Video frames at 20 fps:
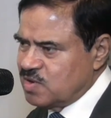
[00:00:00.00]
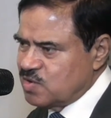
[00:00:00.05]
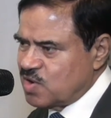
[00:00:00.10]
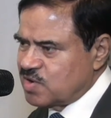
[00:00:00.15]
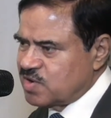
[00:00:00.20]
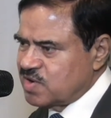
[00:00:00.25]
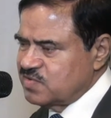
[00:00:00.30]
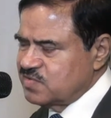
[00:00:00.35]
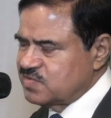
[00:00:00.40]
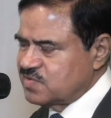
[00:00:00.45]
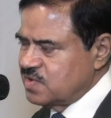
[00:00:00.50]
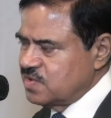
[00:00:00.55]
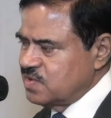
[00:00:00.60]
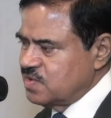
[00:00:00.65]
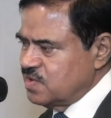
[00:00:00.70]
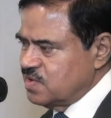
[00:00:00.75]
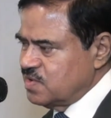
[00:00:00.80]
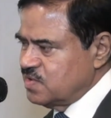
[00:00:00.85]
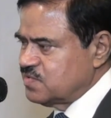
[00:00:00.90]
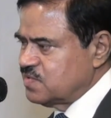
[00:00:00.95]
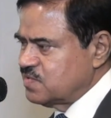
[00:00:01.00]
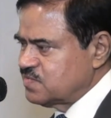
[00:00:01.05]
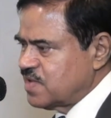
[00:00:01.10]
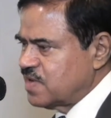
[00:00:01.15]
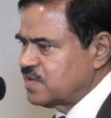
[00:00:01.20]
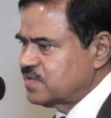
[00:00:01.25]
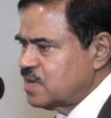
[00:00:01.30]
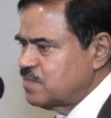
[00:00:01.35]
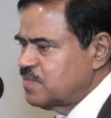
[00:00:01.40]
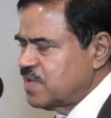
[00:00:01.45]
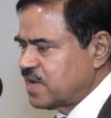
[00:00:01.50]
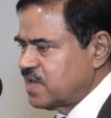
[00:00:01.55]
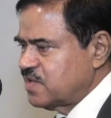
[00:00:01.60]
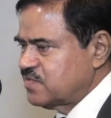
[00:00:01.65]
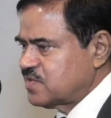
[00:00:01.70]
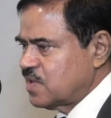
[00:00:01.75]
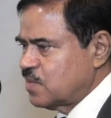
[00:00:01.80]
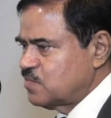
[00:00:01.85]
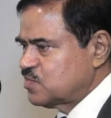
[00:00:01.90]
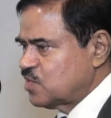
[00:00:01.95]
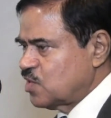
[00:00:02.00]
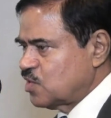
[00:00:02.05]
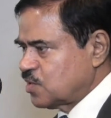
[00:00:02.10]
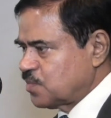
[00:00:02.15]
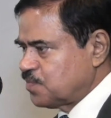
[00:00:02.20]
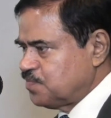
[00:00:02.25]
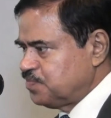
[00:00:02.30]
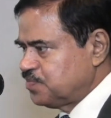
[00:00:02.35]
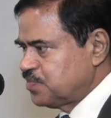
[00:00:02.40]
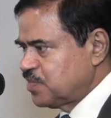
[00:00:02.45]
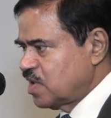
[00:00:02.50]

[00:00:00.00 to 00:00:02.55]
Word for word: not agency, in central bank has some sort of